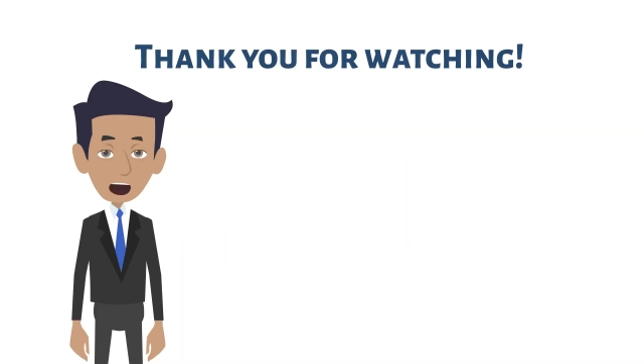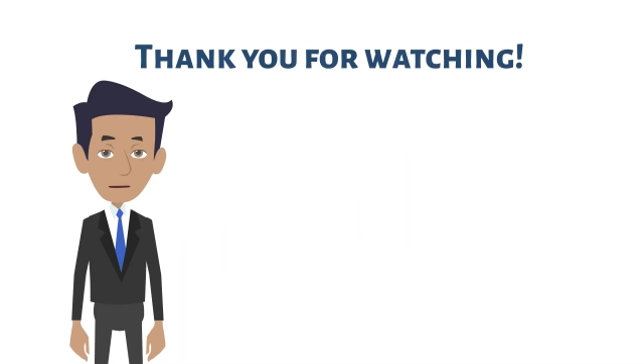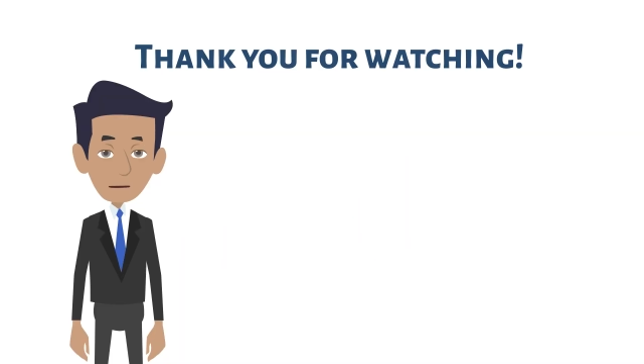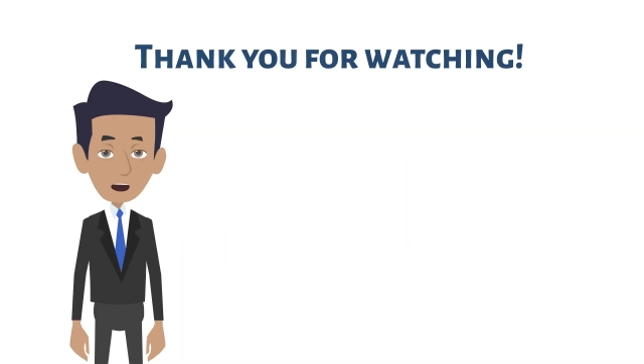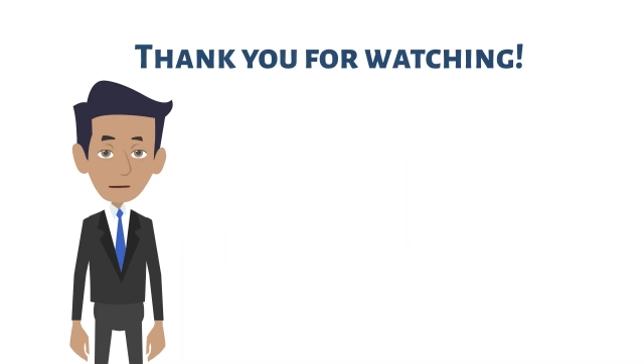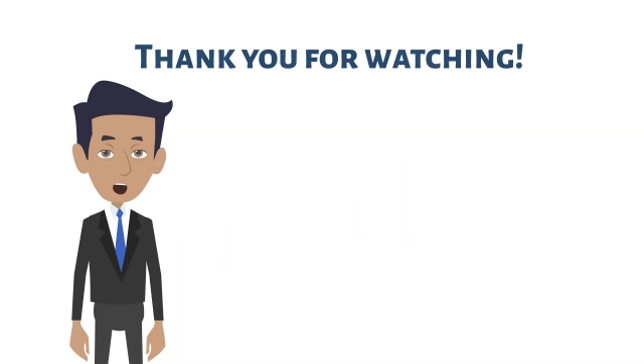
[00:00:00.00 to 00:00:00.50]
you for
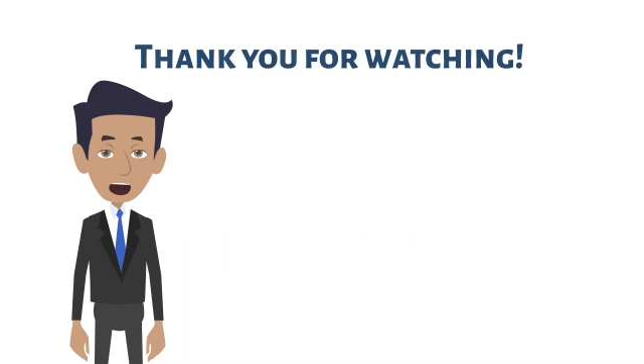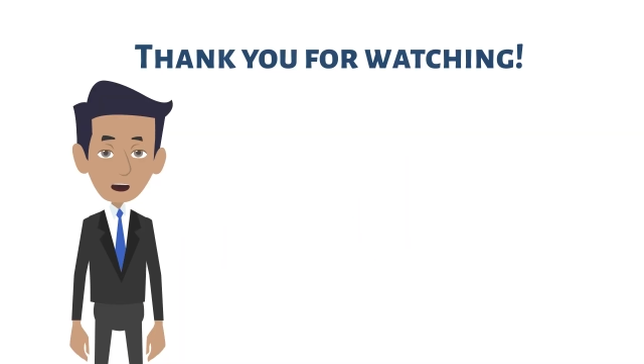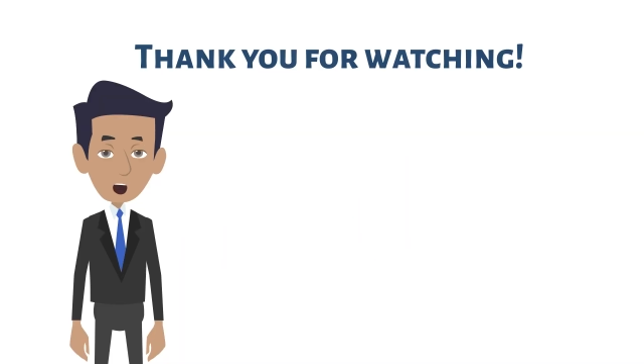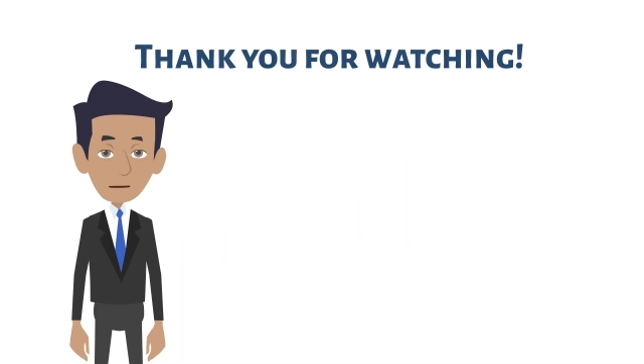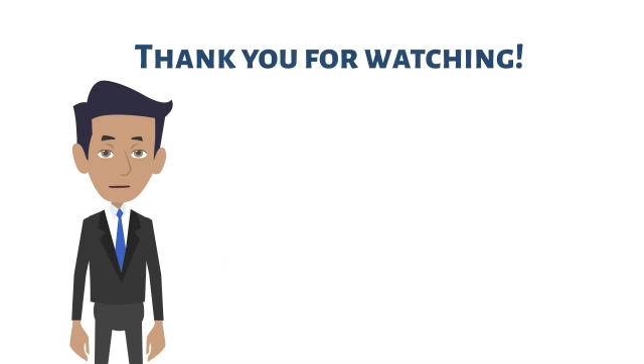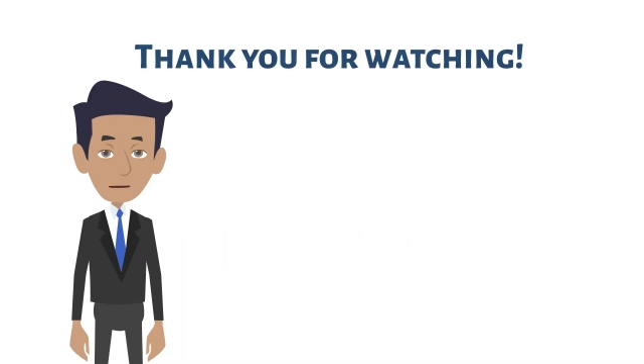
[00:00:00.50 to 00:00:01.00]
watching
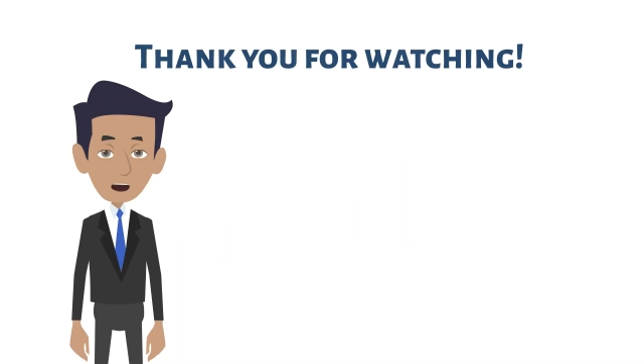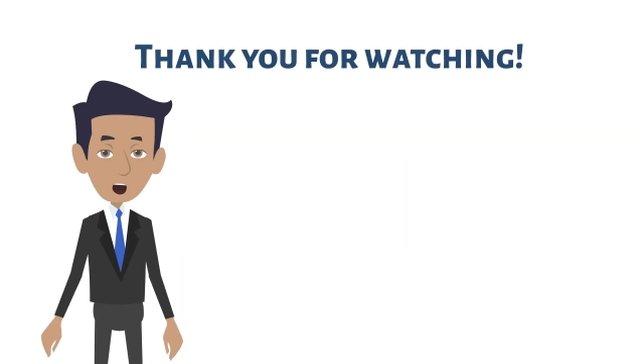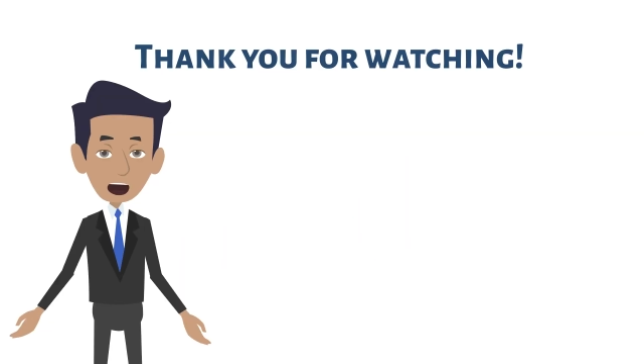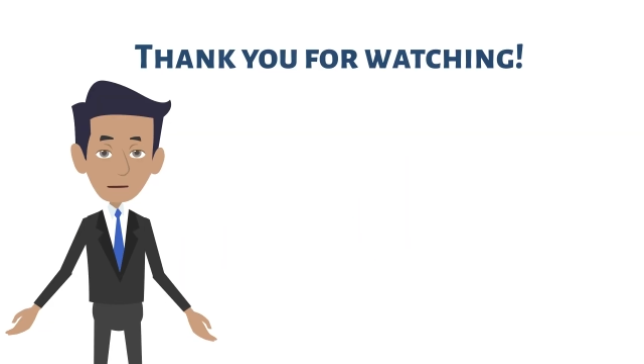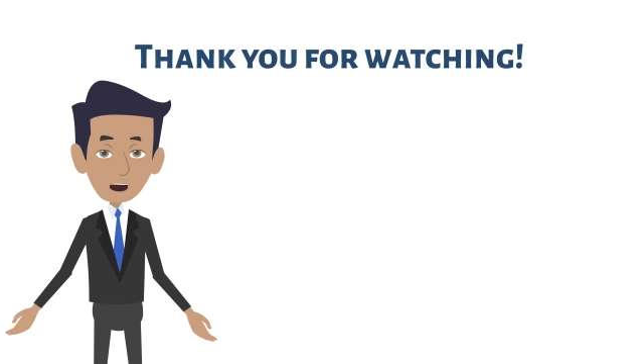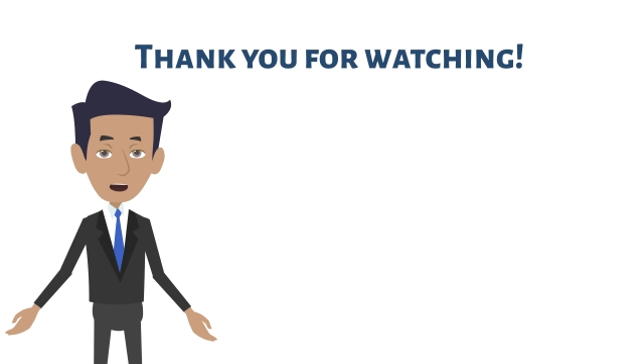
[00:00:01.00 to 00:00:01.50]
YouQ.
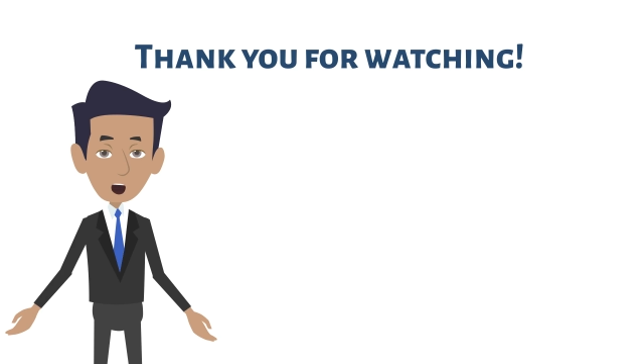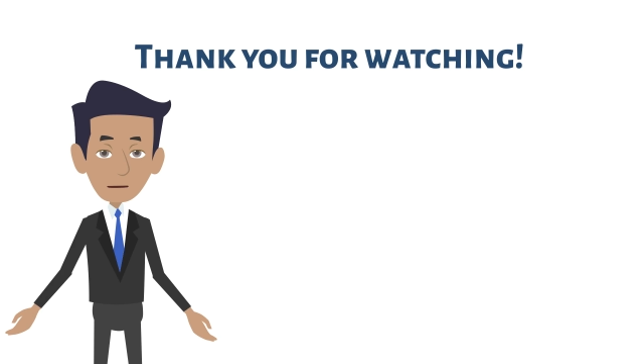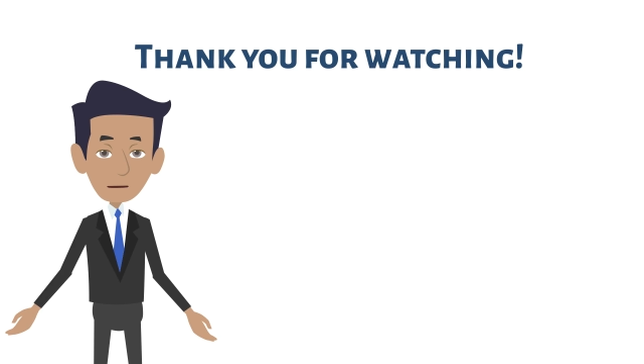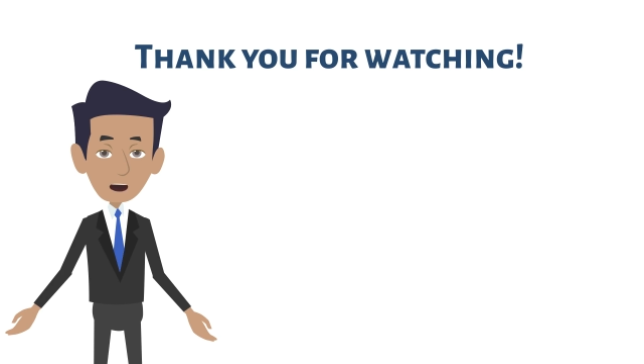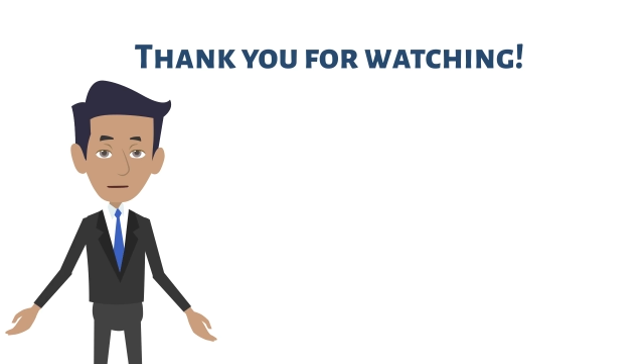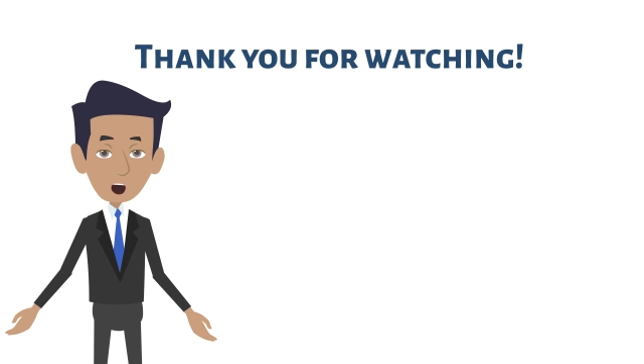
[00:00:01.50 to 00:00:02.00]

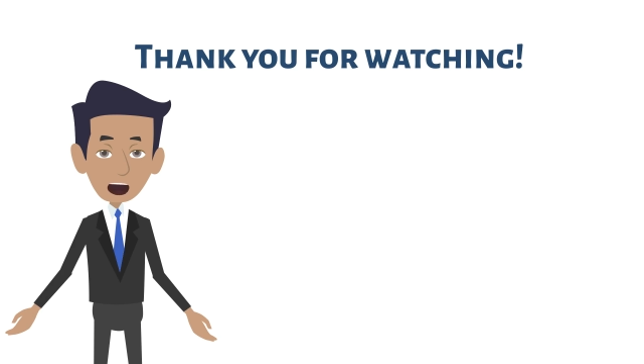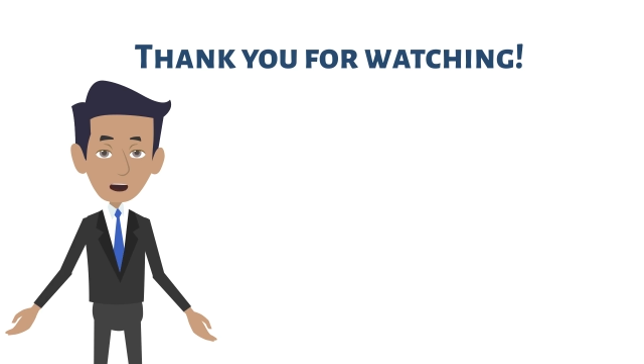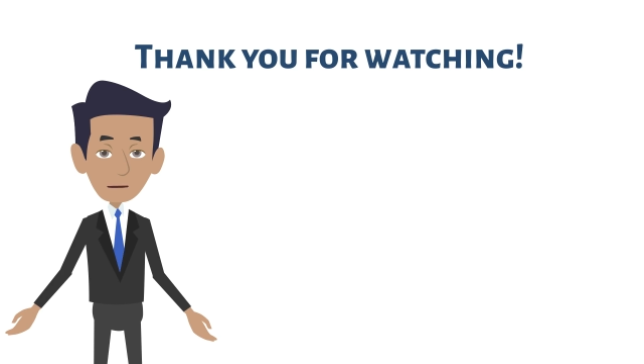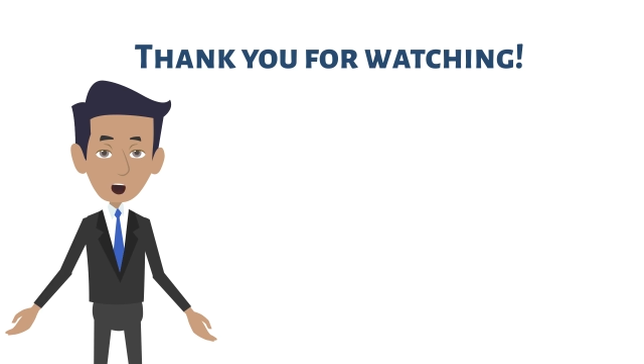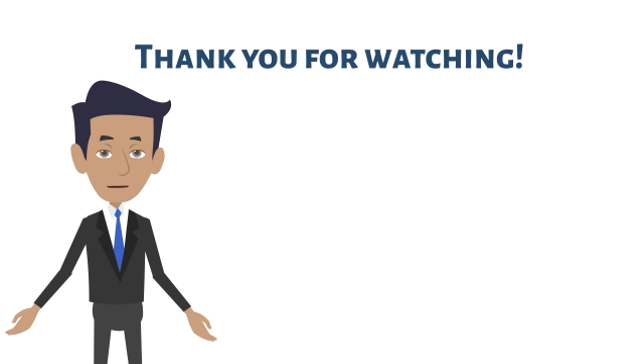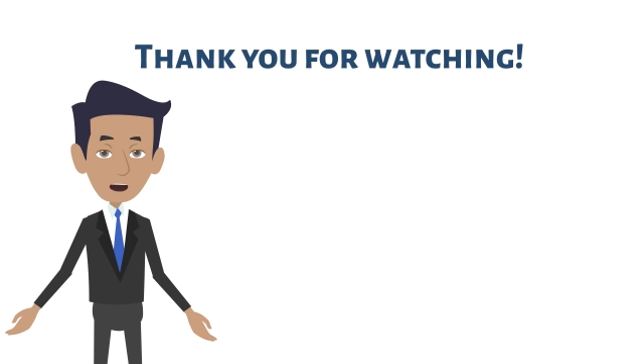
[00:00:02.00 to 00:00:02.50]
If you like this
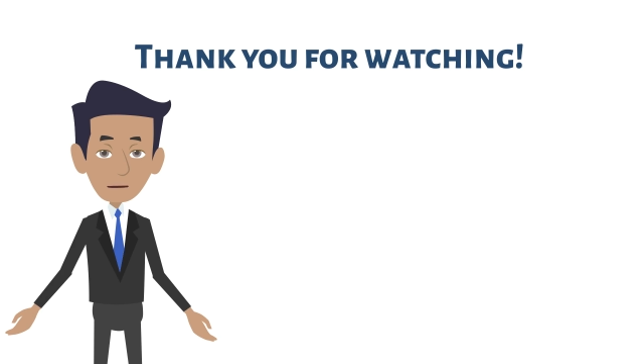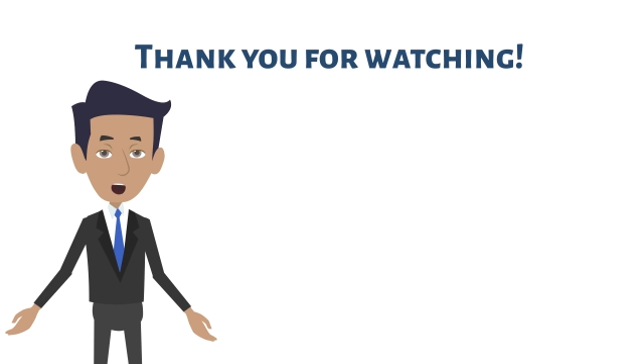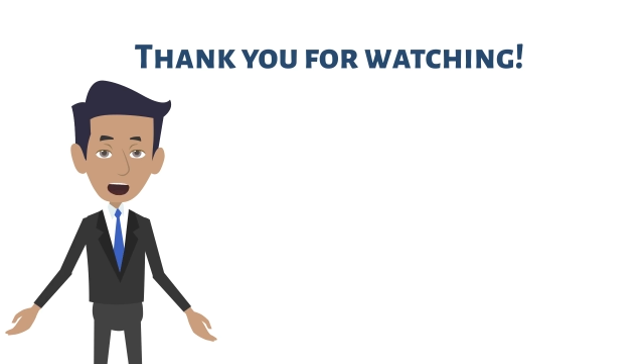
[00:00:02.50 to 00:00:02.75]
video,